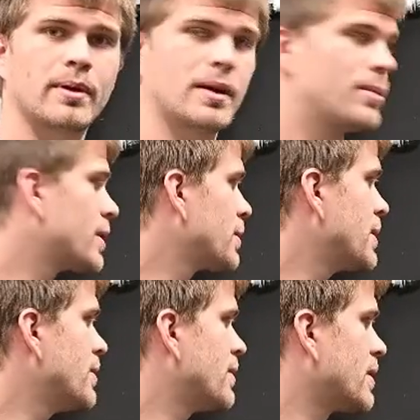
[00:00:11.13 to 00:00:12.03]
and we're going to be
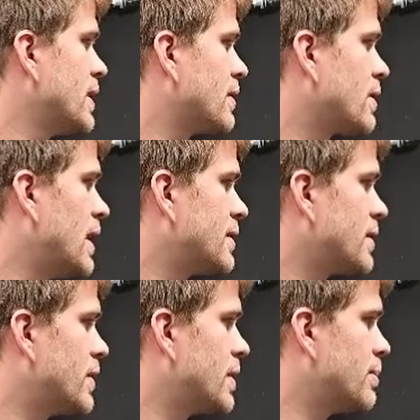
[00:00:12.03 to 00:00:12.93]
using this glass
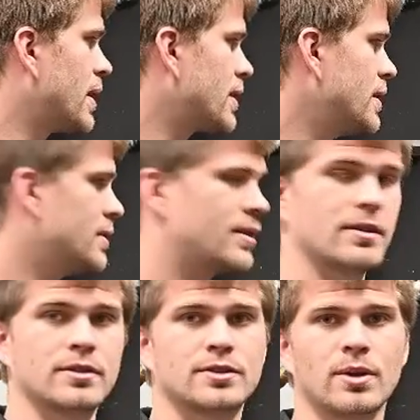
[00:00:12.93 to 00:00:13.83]
inverted bucket
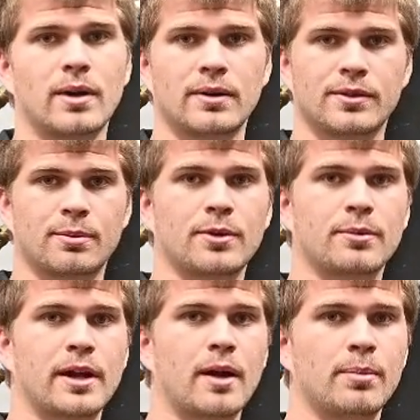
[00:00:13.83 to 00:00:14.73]
to show how it's supposed to
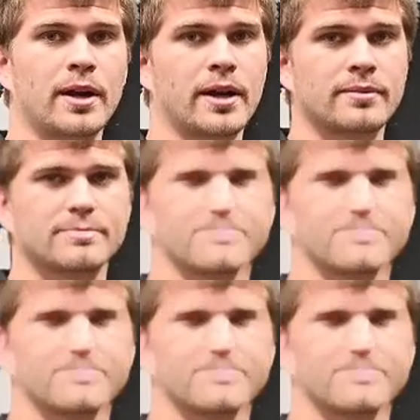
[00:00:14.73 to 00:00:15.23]
be operating.